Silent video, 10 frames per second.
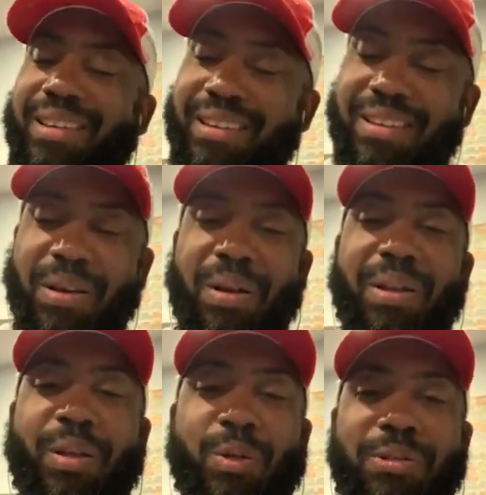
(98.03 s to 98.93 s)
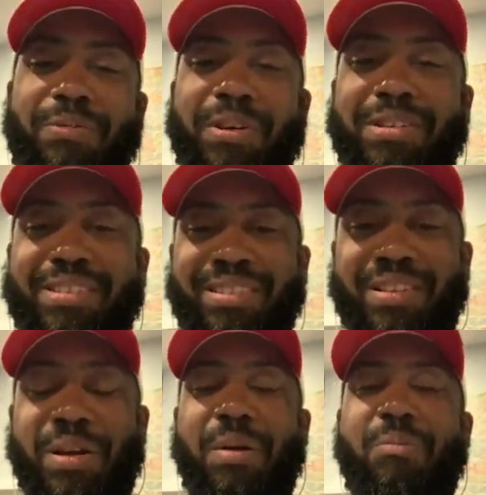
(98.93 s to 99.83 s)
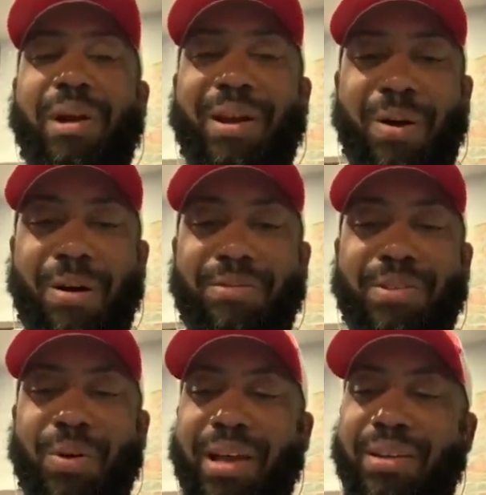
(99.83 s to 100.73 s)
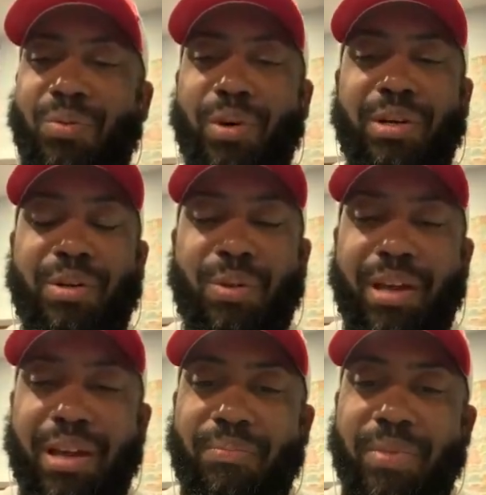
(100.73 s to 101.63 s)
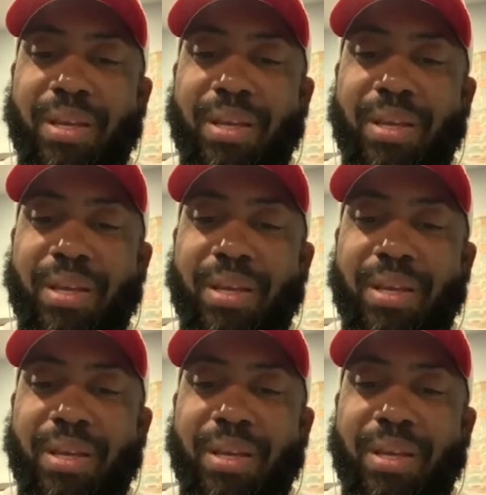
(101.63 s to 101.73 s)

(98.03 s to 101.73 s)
you're gonna lose the fish. You're gonna break off. So I didn't want to do that.